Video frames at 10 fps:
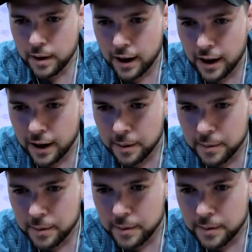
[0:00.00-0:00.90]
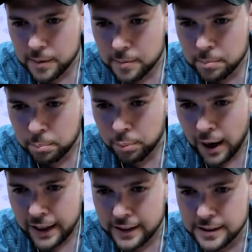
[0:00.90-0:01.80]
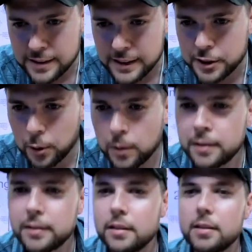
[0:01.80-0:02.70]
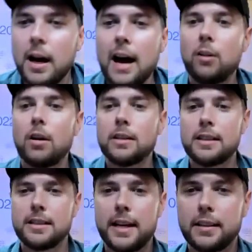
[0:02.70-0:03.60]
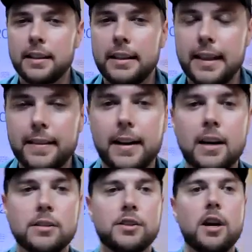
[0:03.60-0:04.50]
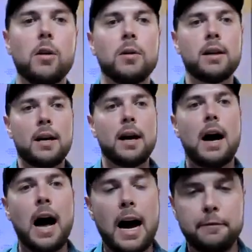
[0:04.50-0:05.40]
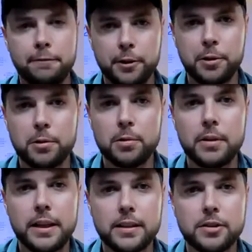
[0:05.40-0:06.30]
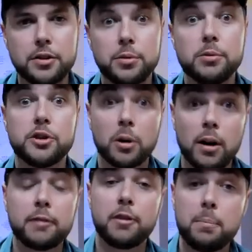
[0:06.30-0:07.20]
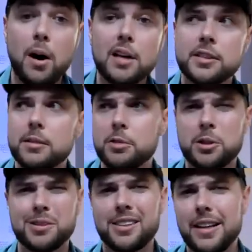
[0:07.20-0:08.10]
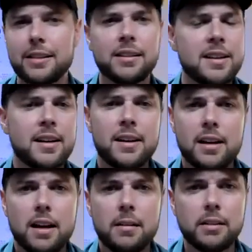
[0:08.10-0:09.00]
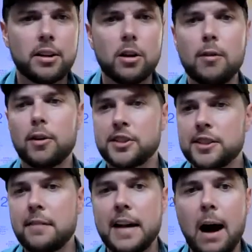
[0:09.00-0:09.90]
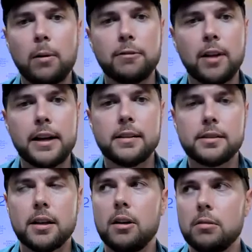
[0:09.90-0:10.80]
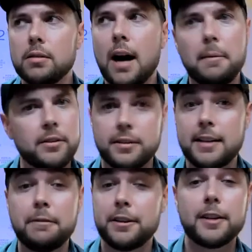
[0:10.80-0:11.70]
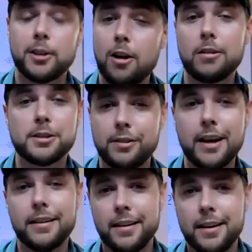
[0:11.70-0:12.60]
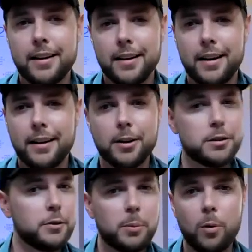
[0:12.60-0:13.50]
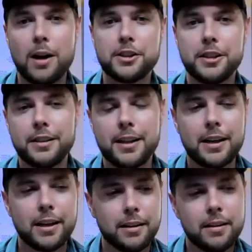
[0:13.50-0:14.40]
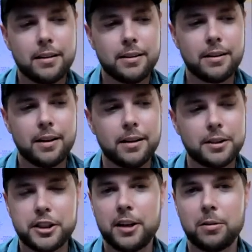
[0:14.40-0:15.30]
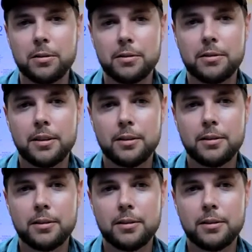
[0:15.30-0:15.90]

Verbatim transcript: uh, Bragas seal, how long did it take to get there? So I flew into Zurich from Boston, which was like a little over a seven hour flight. So not definitely not the longest flight. Uh, those of you who've been watching uh, uh, the channel